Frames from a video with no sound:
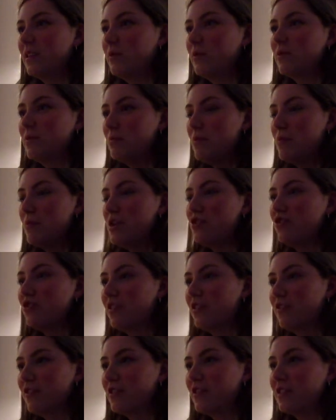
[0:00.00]
That was a major
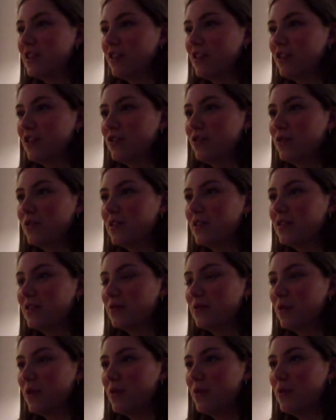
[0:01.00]
difference that you noticed
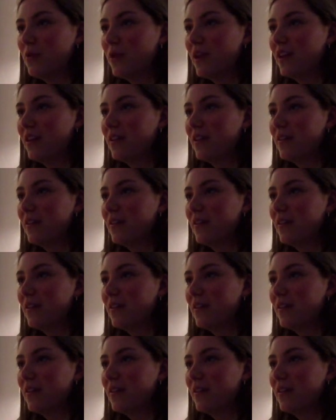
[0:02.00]
right away.